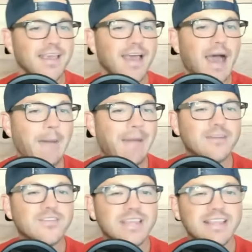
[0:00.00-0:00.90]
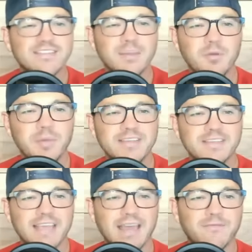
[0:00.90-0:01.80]
I also think there's something to be
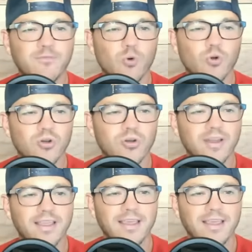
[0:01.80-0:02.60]
said for